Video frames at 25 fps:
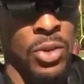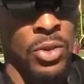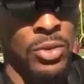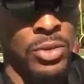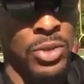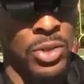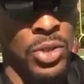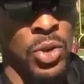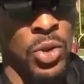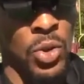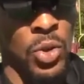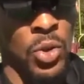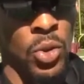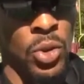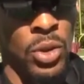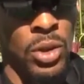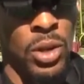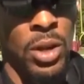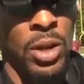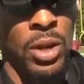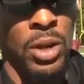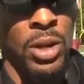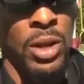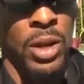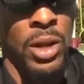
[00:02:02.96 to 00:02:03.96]
school
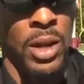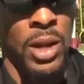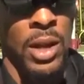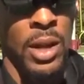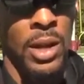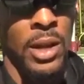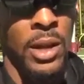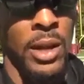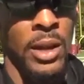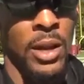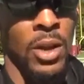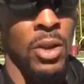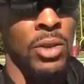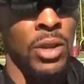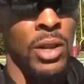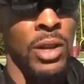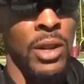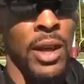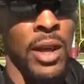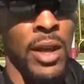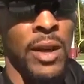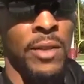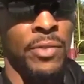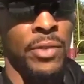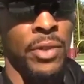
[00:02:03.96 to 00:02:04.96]
or later on in
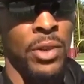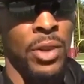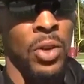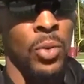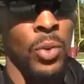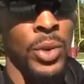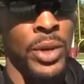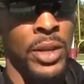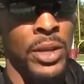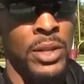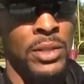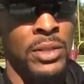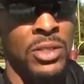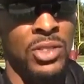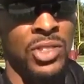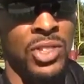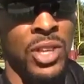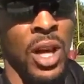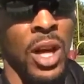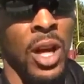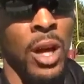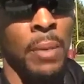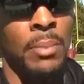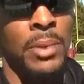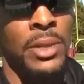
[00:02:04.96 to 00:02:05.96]
life, you know, when he gets a
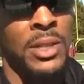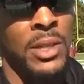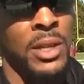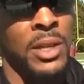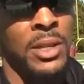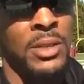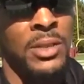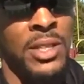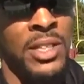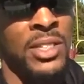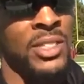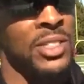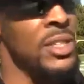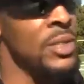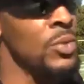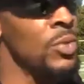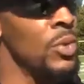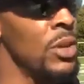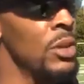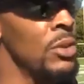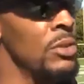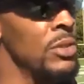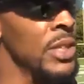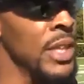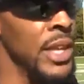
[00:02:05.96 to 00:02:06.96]
job, because he's just
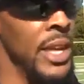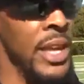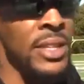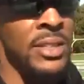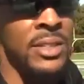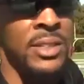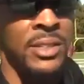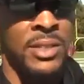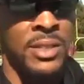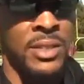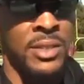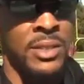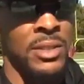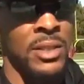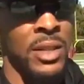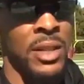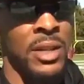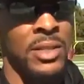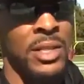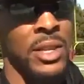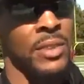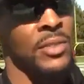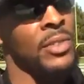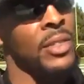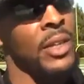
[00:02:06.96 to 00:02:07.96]
one of those kids that just
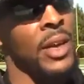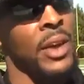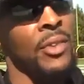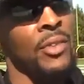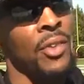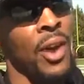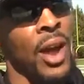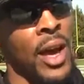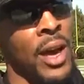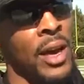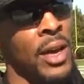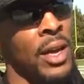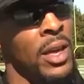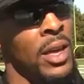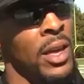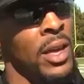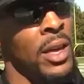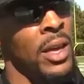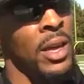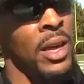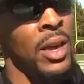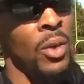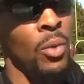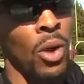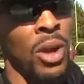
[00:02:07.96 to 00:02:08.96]
does everything right.
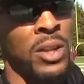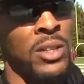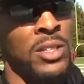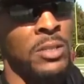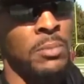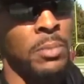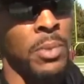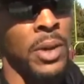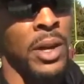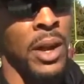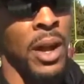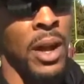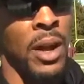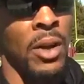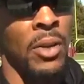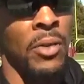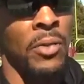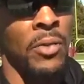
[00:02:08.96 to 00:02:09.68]
He works his butt off.